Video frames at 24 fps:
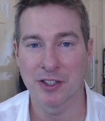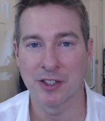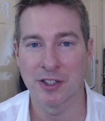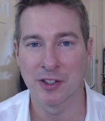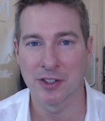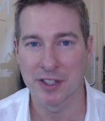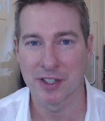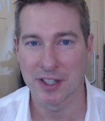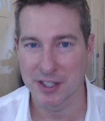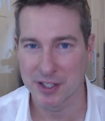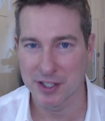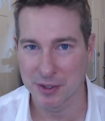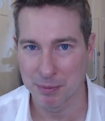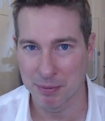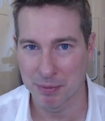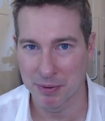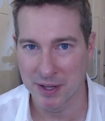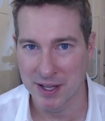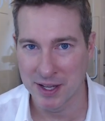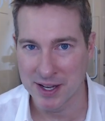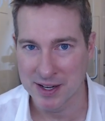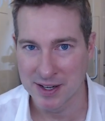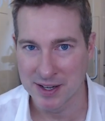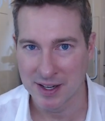to your
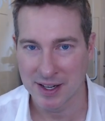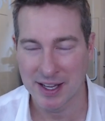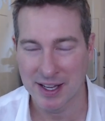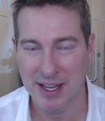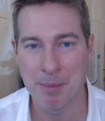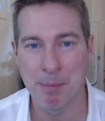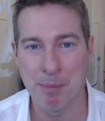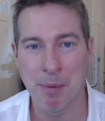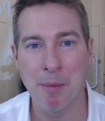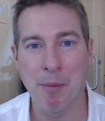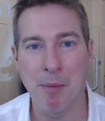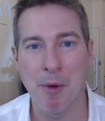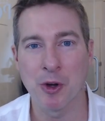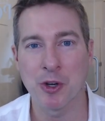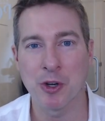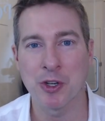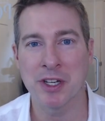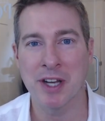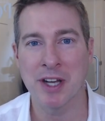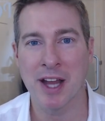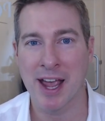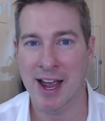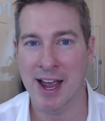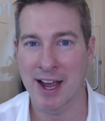discipline. Keep
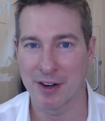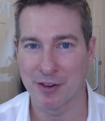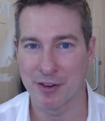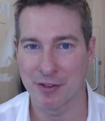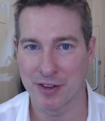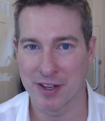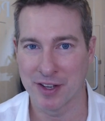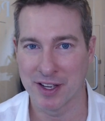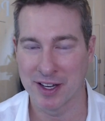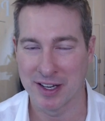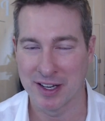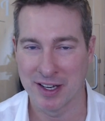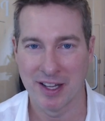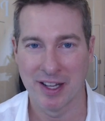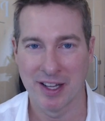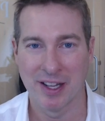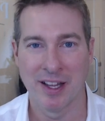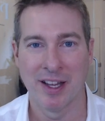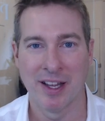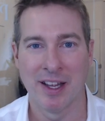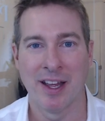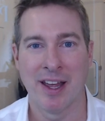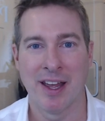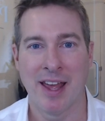emotion out of it.
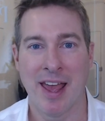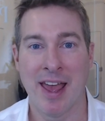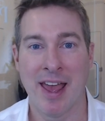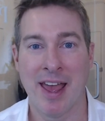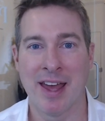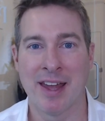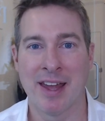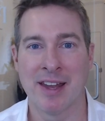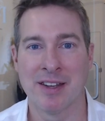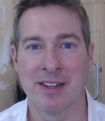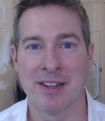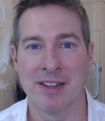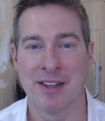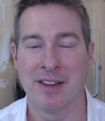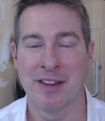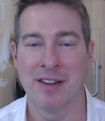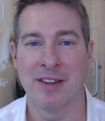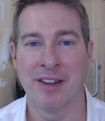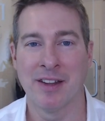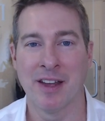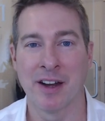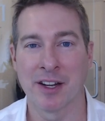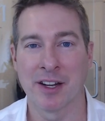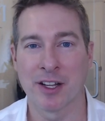And
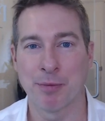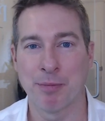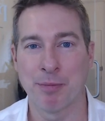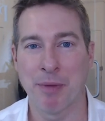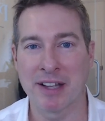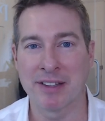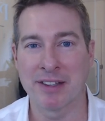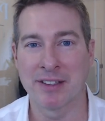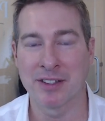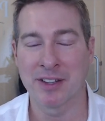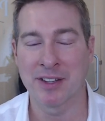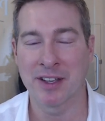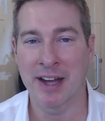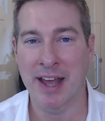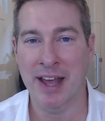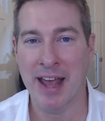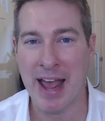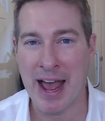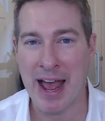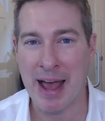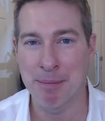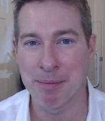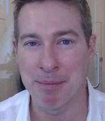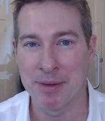the unexpected is going to
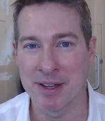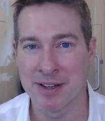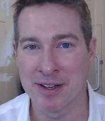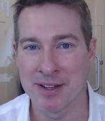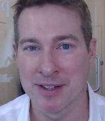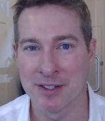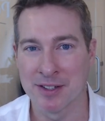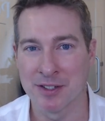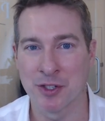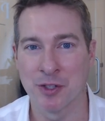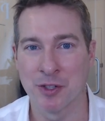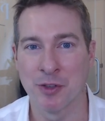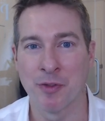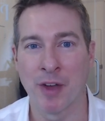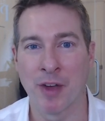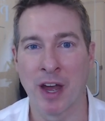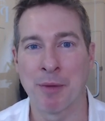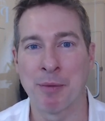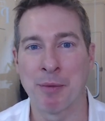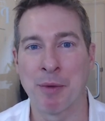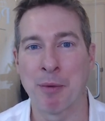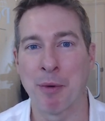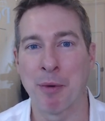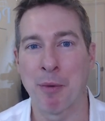happen. So you've
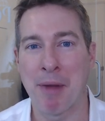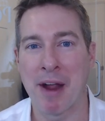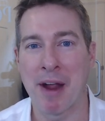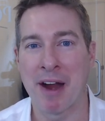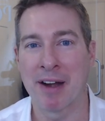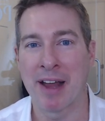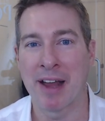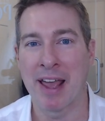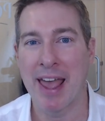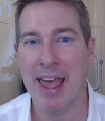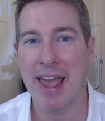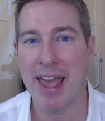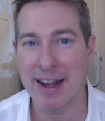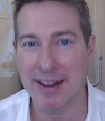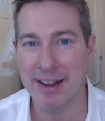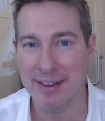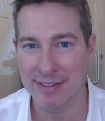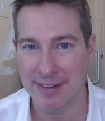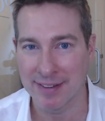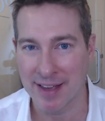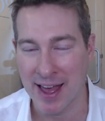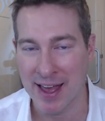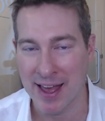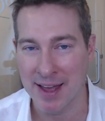got to be prepared ahead
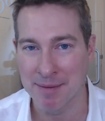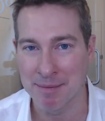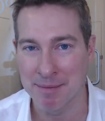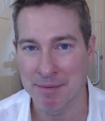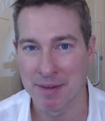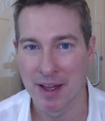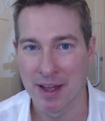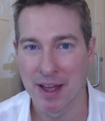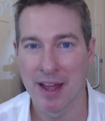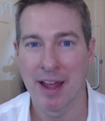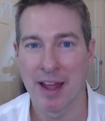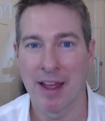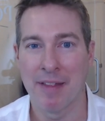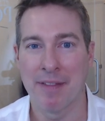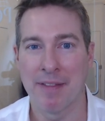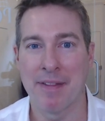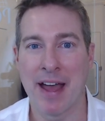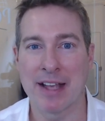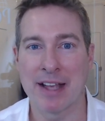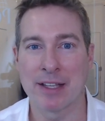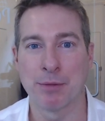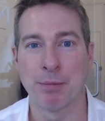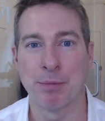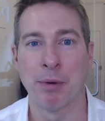of time.
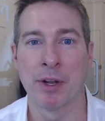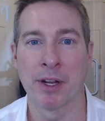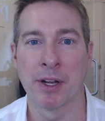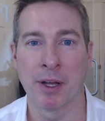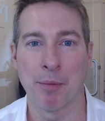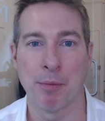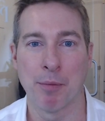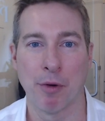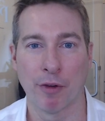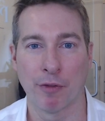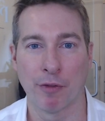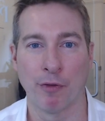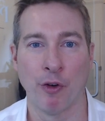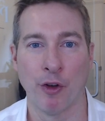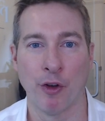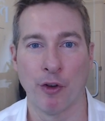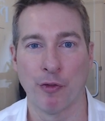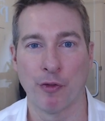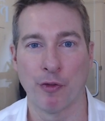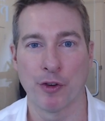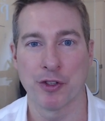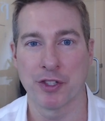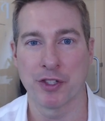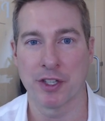That's building a portfolio for